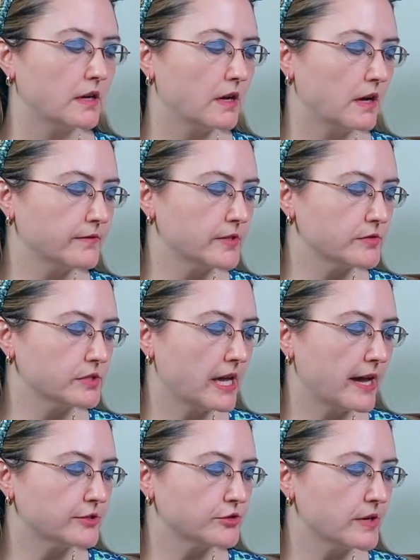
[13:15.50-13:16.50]
of those
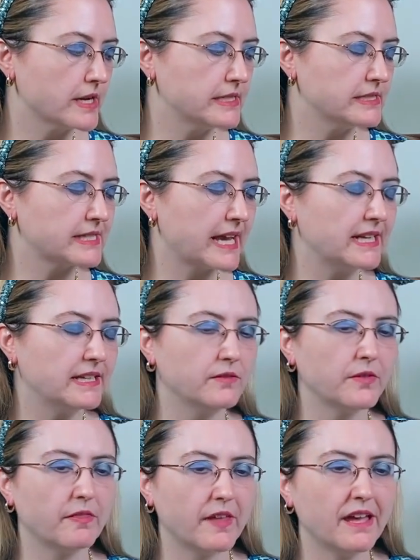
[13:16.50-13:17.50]
cash rates. And
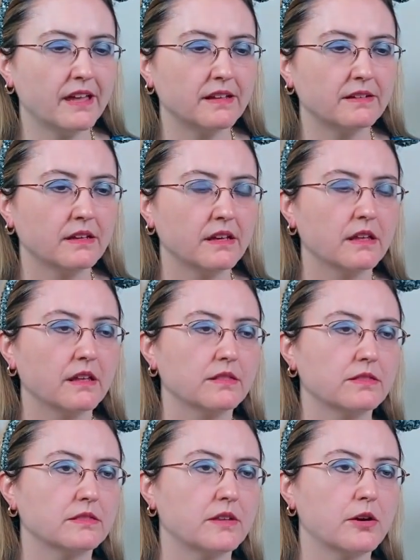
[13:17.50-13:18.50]
even then,
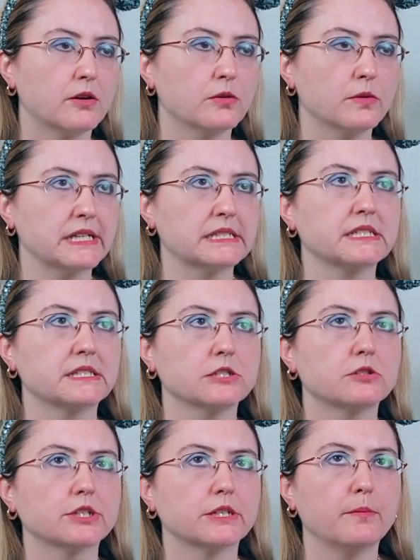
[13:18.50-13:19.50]
though, it's
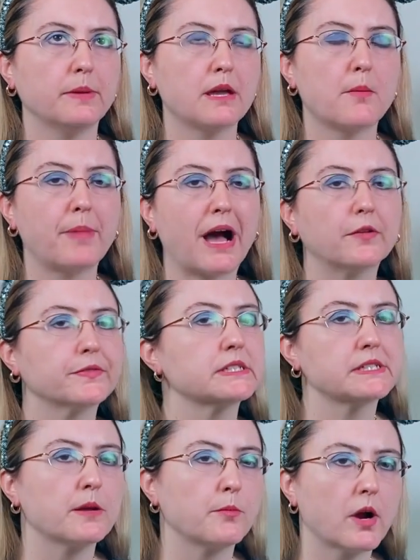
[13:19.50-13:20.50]
still going to be about the
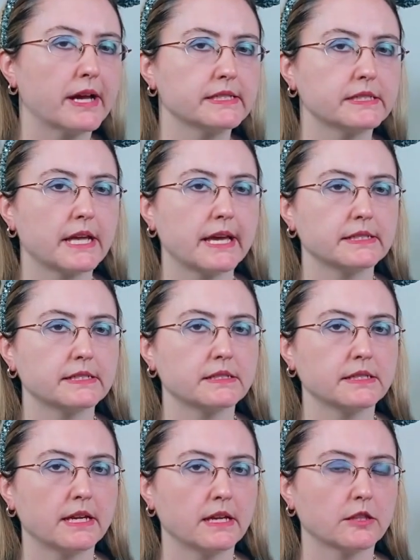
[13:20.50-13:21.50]
same price as
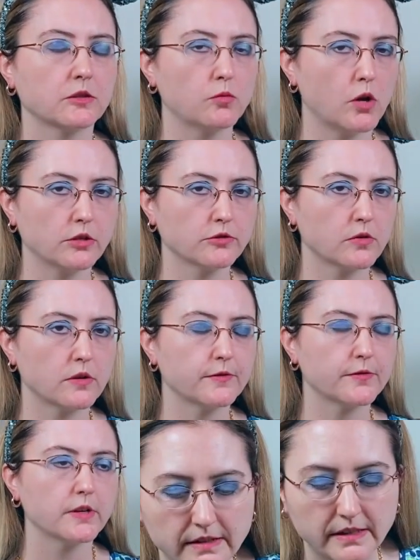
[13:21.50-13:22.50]
staying at the
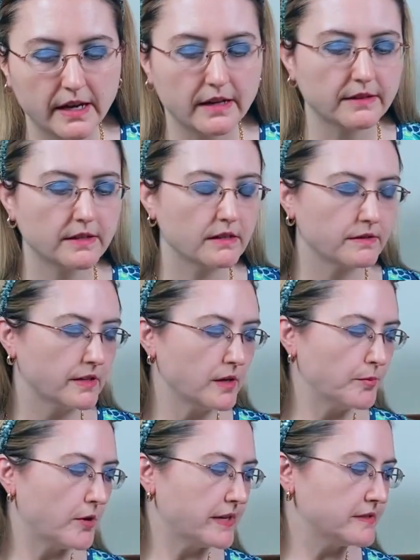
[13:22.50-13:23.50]
Waldorf. Yeah, their
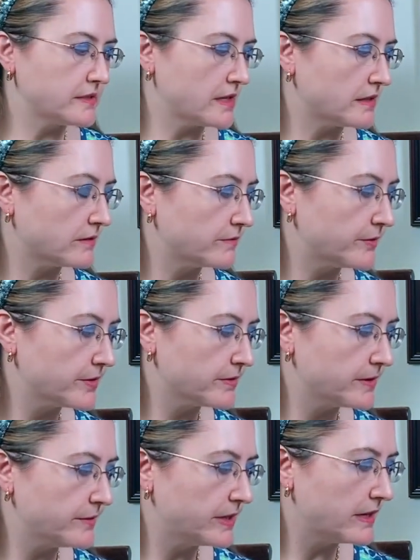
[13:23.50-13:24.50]
pricing for the
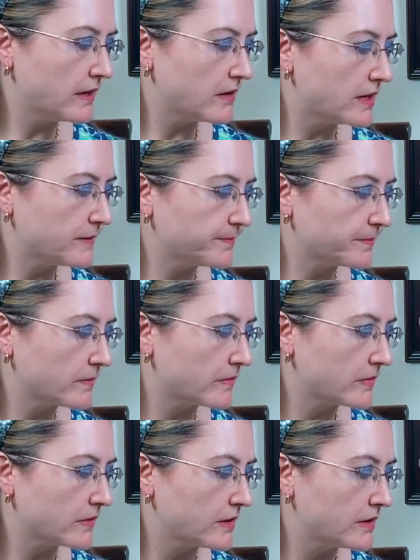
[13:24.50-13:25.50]
Riviera,
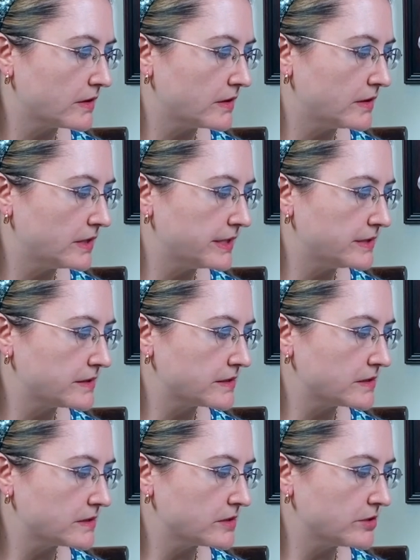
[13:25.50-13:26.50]
it's
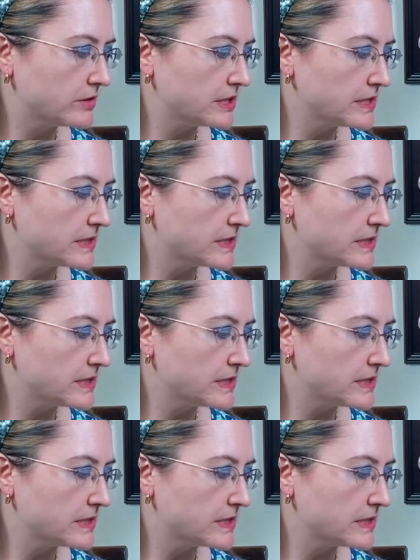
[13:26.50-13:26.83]
certainly